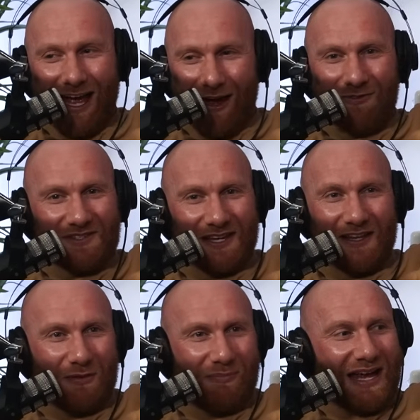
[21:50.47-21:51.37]
It was like
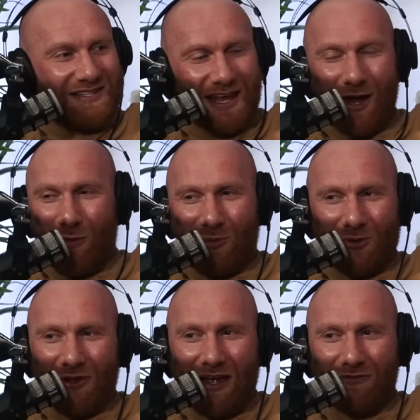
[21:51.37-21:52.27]
the best elbow
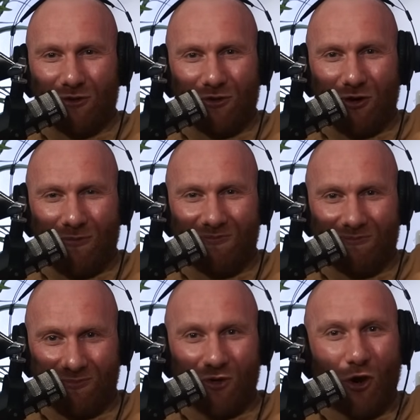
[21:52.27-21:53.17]
left hook
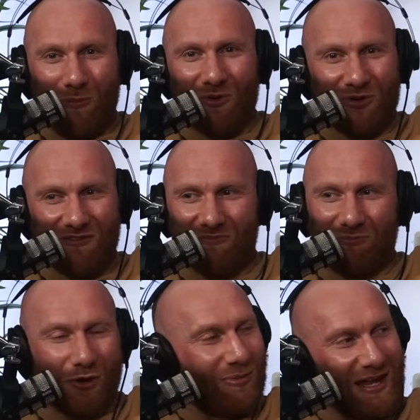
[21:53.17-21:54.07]
combo you've
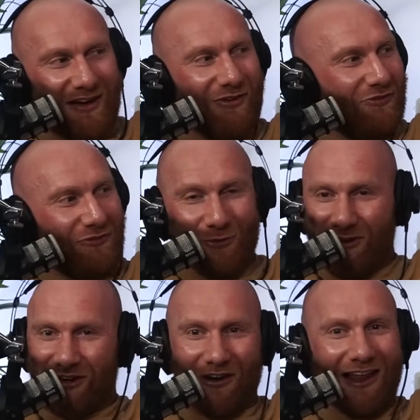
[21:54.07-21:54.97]
probably ever thrown
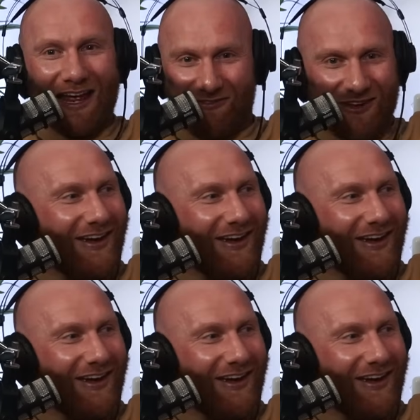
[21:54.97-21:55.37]
in your life.